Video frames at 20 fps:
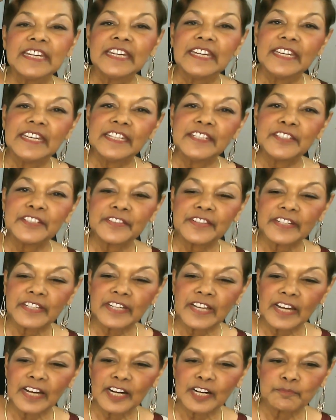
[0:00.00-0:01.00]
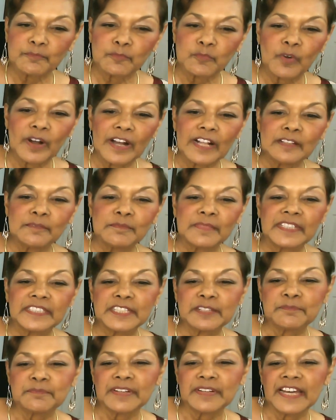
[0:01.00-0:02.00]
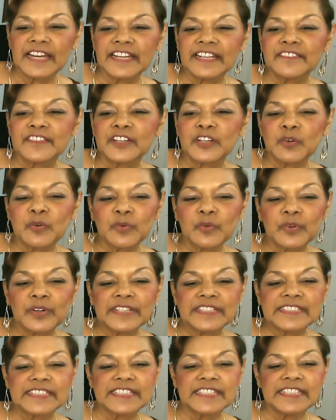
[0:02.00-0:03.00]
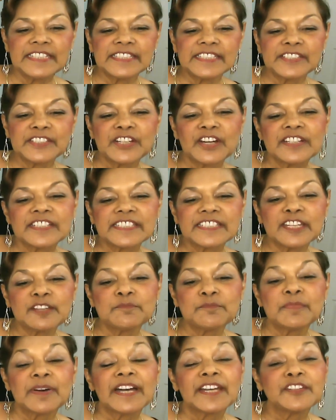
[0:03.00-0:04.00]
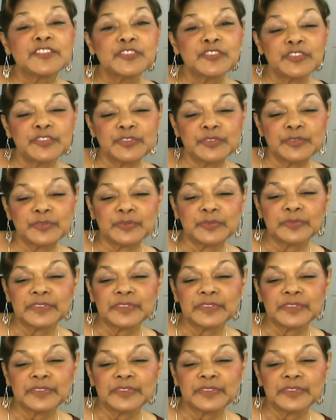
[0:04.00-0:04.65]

into the cup while multiplying the coins that he's tossing by 2.